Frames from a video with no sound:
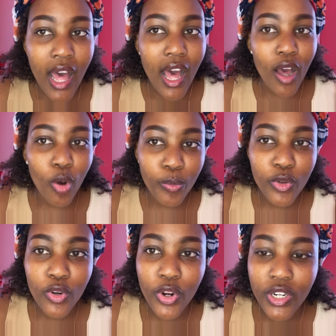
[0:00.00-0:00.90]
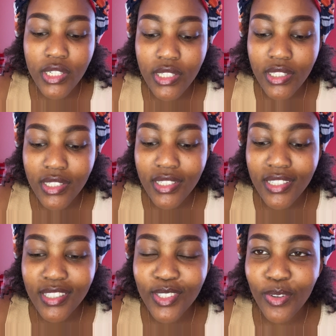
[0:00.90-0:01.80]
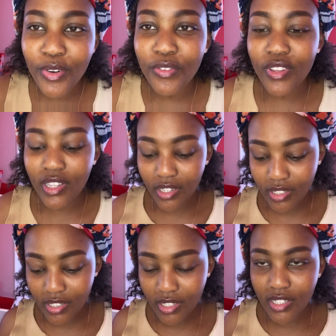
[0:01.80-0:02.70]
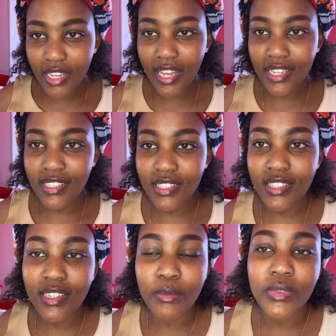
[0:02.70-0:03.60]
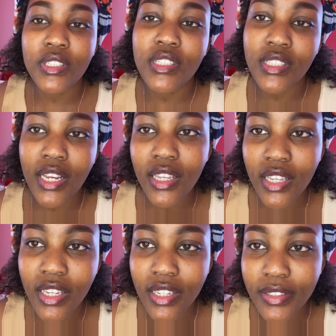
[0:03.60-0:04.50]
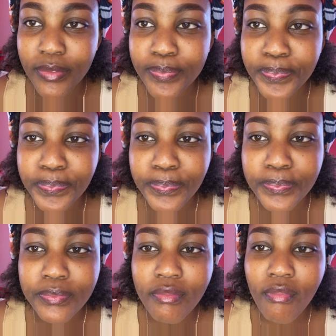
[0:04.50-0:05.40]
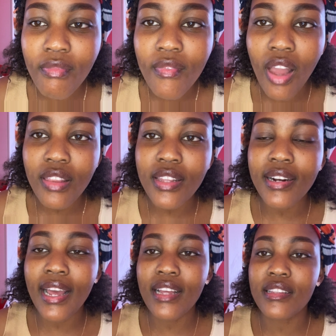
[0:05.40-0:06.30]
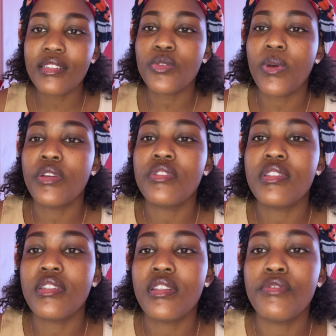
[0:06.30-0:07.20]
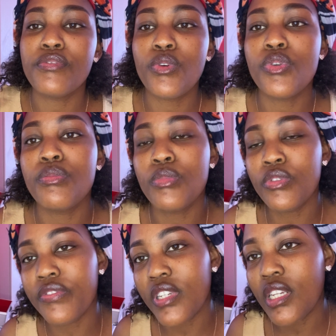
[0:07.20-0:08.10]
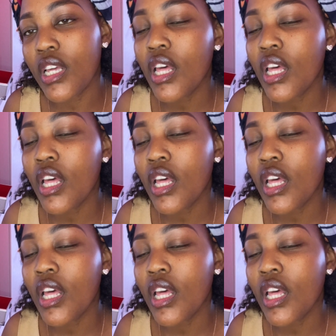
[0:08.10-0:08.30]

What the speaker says: I hope you learned. Sorry for that, guys. I'm shaking the light, that's why you see the phone moving.